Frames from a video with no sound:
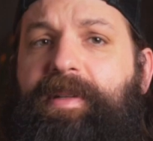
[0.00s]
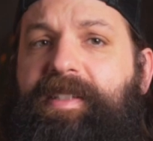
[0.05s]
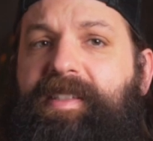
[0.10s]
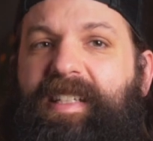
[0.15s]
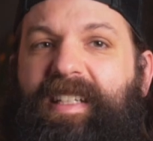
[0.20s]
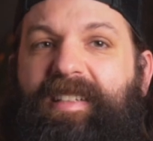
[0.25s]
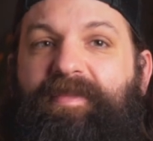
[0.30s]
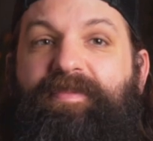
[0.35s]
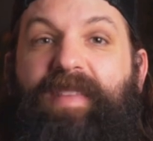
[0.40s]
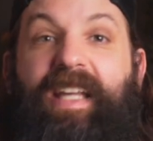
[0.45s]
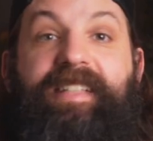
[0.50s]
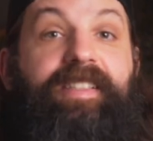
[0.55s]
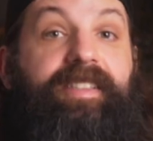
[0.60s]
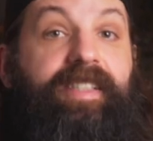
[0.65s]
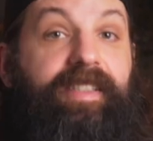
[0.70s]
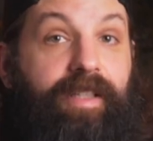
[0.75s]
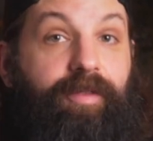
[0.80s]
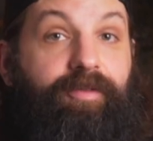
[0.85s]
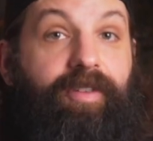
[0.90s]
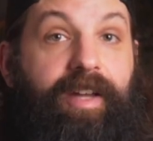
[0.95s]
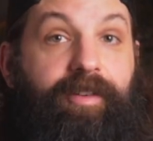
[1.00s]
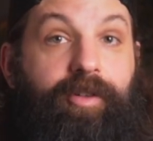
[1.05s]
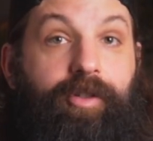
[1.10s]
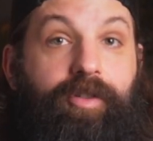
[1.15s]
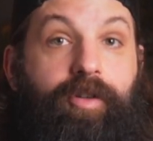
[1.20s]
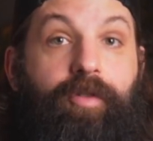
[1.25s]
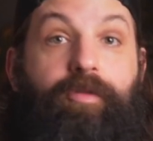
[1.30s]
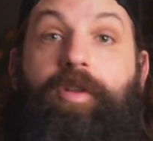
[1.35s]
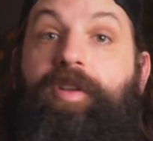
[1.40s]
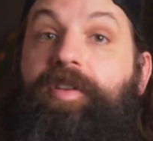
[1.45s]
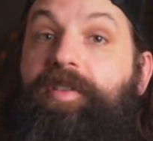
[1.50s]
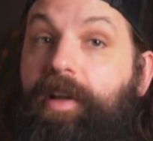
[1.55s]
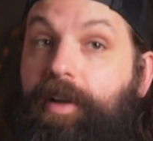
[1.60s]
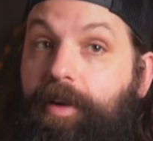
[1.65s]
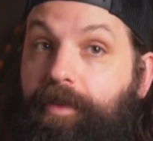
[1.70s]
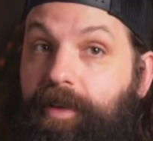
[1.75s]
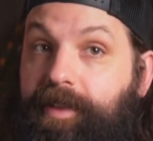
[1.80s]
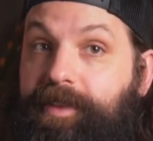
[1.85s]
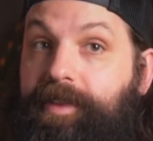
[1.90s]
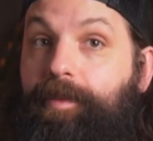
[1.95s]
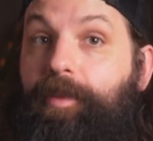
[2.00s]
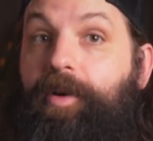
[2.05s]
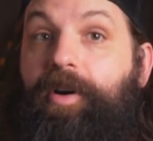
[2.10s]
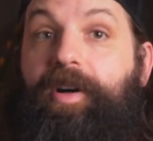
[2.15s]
seen as a disadvantage for the tinkerers among